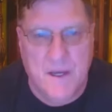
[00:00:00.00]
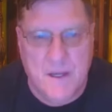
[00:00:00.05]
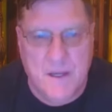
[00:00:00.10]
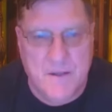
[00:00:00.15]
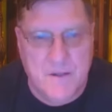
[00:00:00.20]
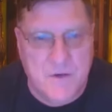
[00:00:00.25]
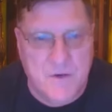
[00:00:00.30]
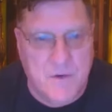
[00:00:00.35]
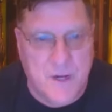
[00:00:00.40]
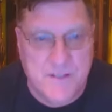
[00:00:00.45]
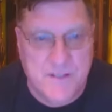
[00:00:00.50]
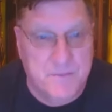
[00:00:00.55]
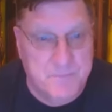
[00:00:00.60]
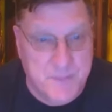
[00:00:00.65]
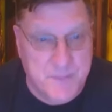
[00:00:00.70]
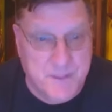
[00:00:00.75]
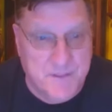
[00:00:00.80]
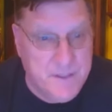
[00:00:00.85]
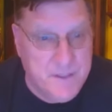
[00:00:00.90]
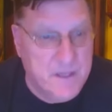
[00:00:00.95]

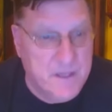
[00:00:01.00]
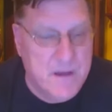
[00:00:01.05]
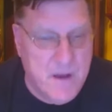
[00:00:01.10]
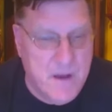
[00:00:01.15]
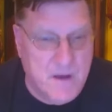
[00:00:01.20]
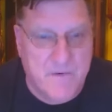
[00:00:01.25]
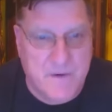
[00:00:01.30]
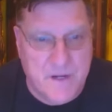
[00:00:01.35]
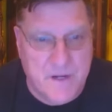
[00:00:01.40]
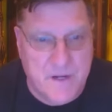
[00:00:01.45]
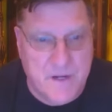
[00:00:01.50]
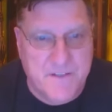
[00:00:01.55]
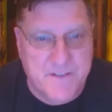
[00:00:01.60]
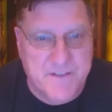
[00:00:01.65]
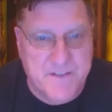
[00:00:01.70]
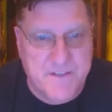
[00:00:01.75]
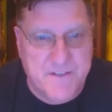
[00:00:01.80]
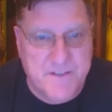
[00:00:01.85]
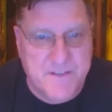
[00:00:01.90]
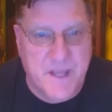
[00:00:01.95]
Ukraine's ability to govern
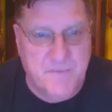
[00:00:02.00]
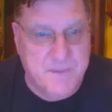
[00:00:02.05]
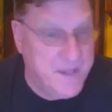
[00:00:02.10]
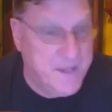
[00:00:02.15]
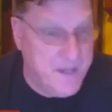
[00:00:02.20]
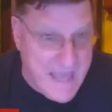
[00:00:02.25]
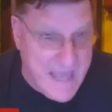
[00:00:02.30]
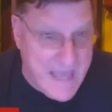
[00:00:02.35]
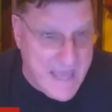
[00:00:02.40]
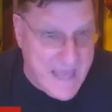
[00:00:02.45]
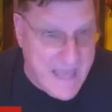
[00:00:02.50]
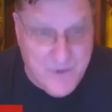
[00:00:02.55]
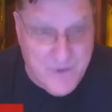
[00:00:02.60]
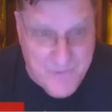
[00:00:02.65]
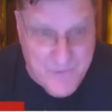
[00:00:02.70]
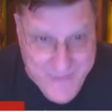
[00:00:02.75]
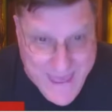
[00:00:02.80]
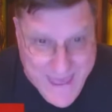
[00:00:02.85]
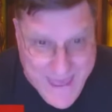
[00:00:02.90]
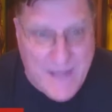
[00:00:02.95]
itself. And then
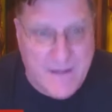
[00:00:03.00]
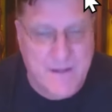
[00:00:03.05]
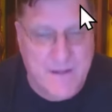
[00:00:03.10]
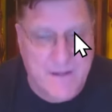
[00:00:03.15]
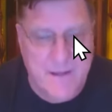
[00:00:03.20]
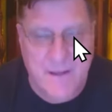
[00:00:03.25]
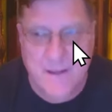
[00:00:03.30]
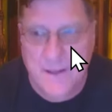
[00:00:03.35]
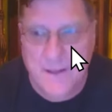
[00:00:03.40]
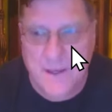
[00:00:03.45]
after that,